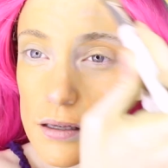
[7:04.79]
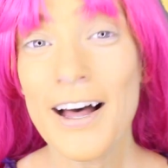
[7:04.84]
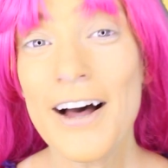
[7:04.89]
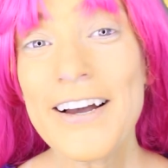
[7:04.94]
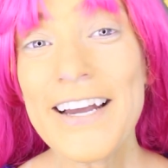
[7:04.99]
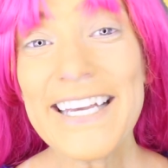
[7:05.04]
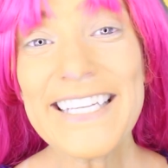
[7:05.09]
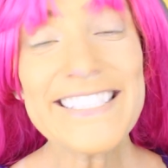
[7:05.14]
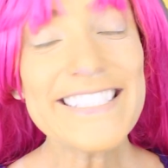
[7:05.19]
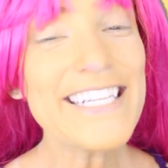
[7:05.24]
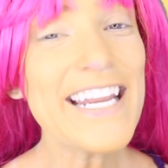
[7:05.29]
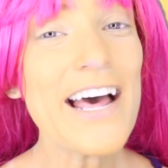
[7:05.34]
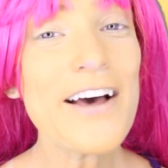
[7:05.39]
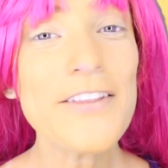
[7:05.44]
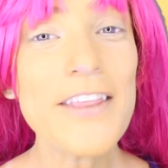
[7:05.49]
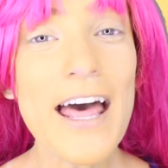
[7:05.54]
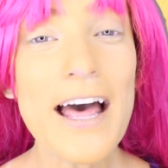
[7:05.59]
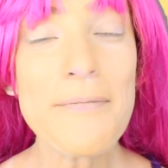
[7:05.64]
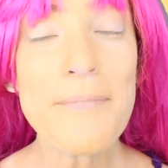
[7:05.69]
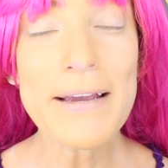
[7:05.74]
Okay, so
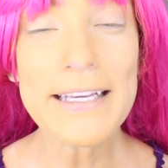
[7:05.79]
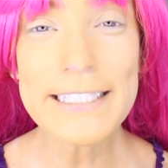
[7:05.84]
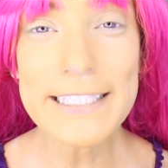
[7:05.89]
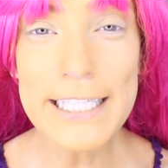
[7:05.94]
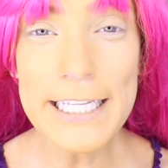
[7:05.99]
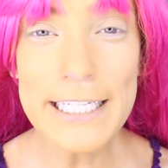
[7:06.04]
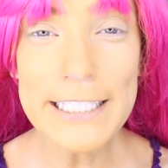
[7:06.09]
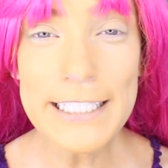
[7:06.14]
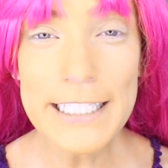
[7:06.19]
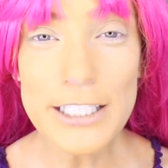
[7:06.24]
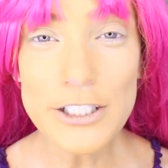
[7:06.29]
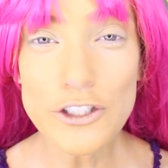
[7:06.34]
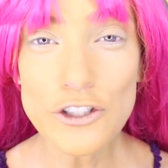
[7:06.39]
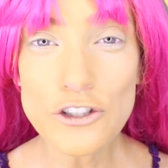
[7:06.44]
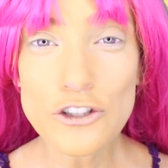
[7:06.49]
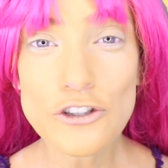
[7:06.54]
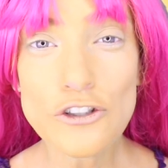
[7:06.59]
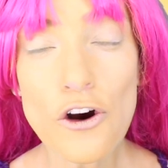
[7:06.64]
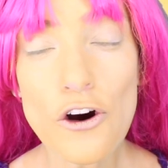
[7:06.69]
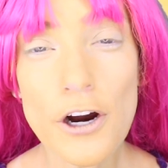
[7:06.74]
now that my skin is like a
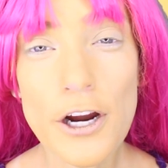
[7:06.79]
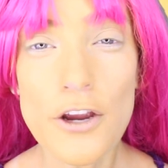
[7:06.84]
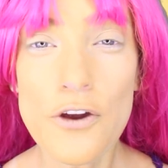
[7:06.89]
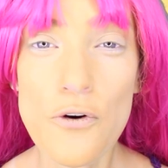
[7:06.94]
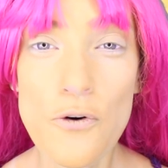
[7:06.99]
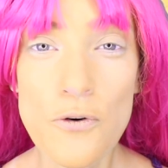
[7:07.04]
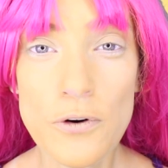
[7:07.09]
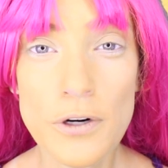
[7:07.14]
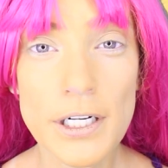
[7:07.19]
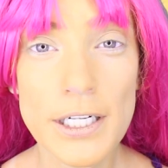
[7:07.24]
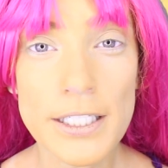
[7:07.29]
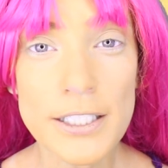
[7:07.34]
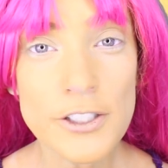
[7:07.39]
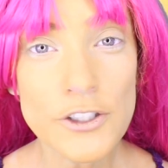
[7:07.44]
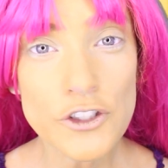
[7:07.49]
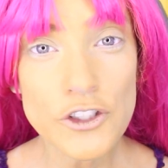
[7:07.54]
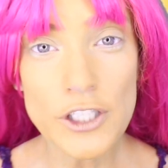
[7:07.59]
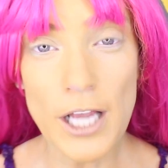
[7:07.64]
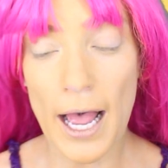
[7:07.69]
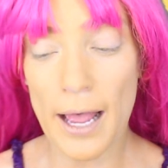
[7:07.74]
starry
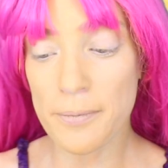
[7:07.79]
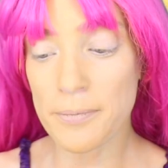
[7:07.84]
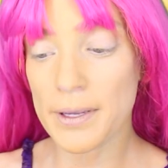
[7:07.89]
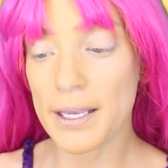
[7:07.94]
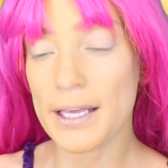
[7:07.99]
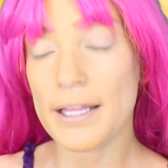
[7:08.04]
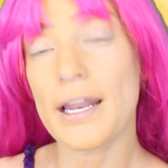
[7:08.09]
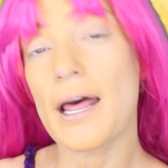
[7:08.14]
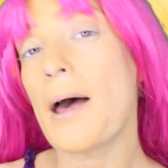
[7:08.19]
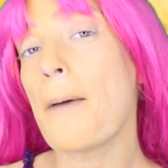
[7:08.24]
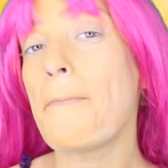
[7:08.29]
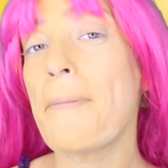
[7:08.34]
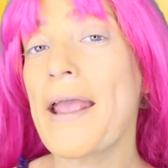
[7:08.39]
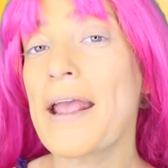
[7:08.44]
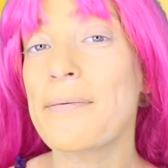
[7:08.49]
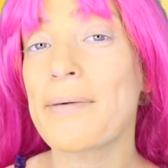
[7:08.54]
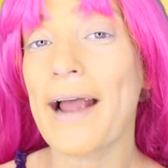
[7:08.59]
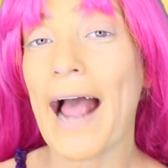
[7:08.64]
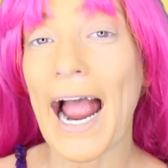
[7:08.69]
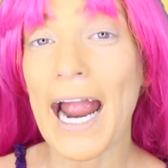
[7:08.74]
orange, I'm gonna
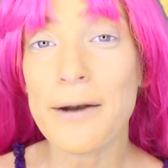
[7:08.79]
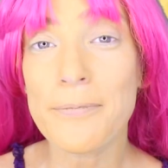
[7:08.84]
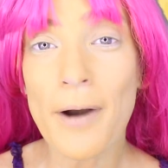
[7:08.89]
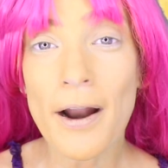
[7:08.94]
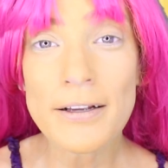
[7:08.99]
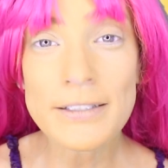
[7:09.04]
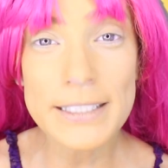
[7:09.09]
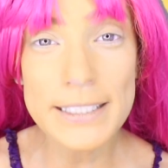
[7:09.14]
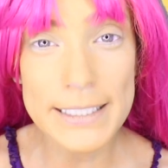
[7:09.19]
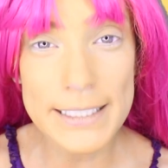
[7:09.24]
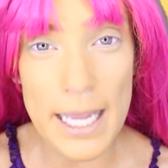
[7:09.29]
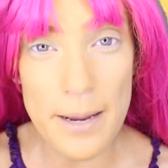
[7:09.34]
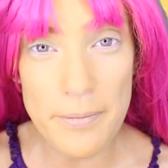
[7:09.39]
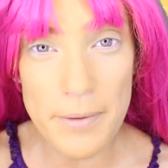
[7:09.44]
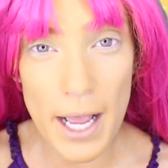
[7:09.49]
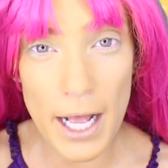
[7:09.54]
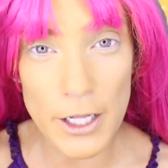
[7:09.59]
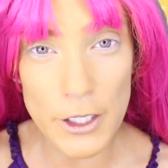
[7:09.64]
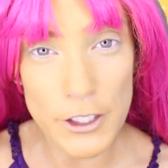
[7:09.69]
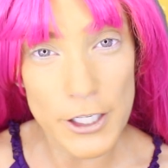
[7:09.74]
paint my eyebrows the same
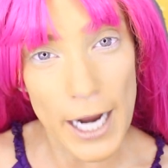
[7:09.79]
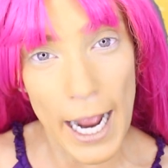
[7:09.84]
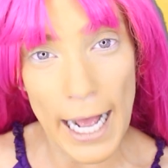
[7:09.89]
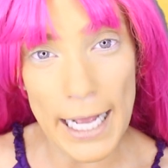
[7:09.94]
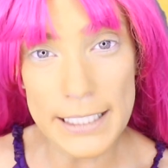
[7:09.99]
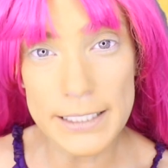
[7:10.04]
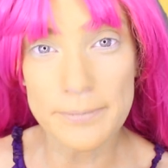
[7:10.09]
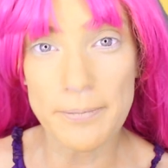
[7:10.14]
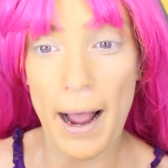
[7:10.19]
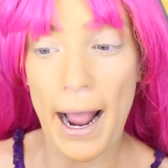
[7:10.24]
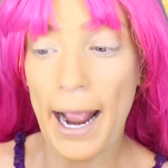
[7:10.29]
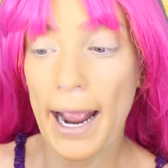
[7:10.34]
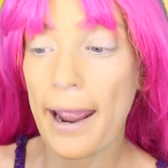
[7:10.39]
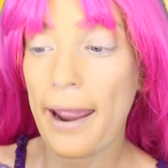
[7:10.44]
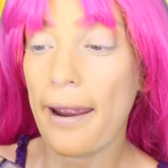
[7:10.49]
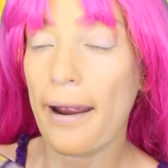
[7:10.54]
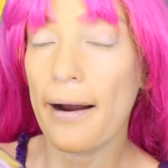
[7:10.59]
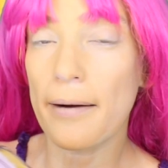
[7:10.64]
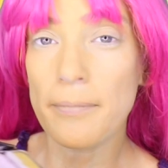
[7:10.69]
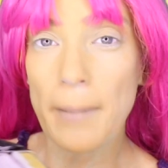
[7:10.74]
color as my
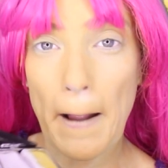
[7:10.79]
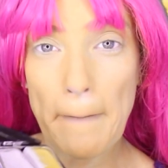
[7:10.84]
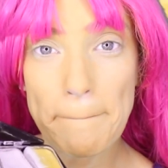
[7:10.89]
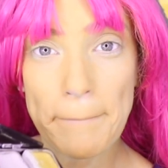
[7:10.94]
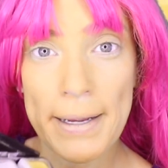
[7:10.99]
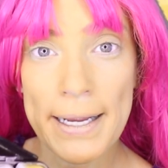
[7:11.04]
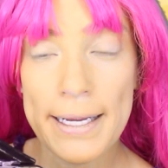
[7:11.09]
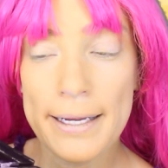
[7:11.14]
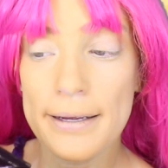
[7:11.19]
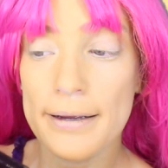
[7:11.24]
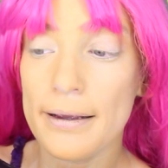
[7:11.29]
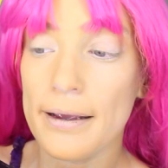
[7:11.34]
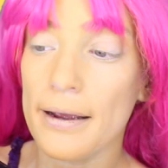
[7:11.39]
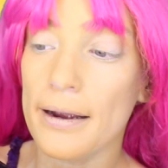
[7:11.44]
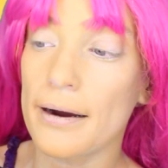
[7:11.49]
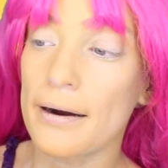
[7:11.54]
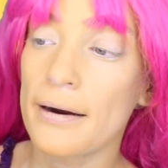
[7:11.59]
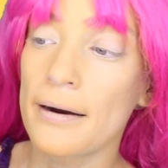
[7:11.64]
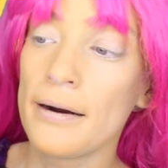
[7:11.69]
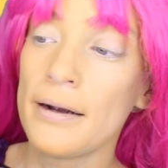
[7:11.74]
hair, my pink
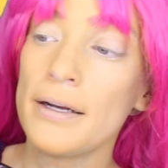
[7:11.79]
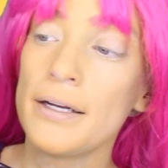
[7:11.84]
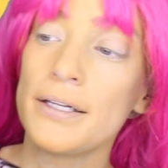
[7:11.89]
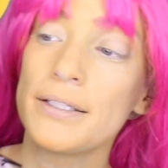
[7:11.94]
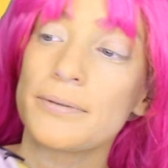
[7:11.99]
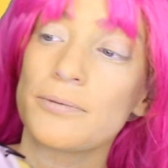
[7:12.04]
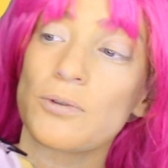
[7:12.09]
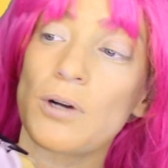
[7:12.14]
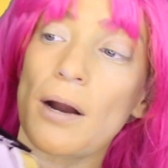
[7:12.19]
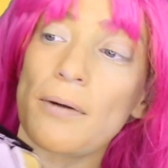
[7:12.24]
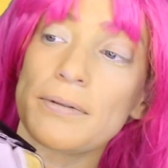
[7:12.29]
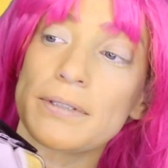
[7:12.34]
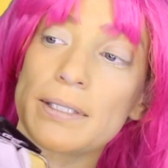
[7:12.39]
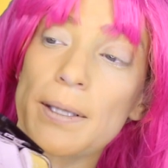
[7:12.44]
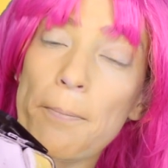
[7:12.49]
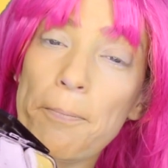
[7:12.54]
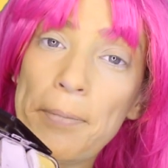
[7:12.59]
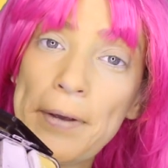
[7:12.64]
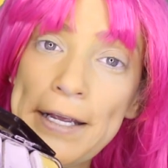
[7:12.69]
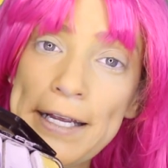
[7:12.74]
hair. I'm grabbing
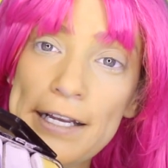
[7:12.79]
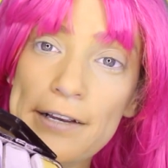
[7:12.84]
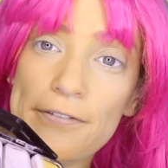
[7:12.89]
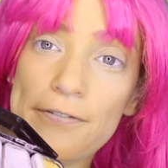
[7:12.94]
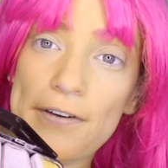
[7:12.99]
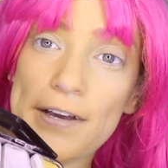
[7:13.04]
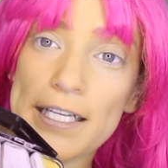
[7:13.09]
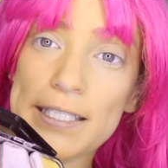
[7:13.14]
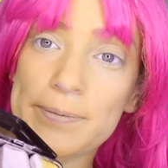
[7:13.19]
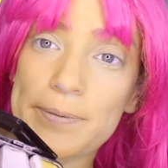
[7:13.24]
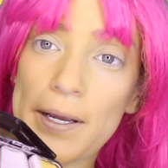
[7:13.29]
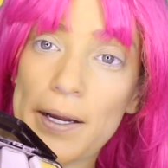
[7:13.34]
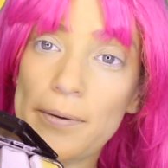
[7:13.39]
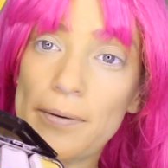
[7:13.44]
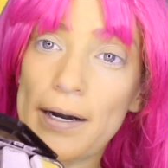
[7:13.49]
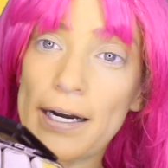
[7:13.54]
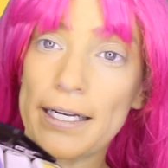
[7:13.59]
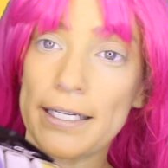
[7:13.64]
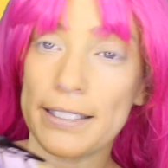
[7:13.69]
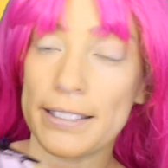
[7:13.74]
some pink face paint
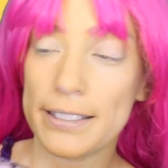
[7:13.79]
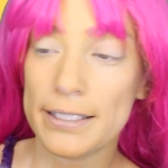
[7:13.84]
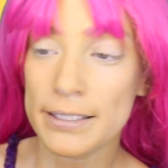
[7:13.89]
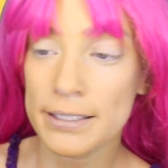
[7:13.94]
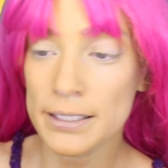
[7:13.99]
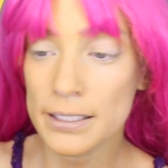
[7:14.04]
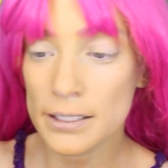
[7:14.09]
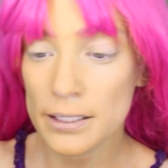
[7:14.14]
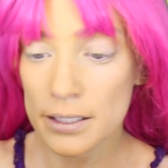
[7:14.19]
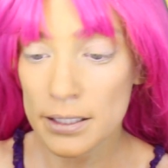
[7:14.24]
right here.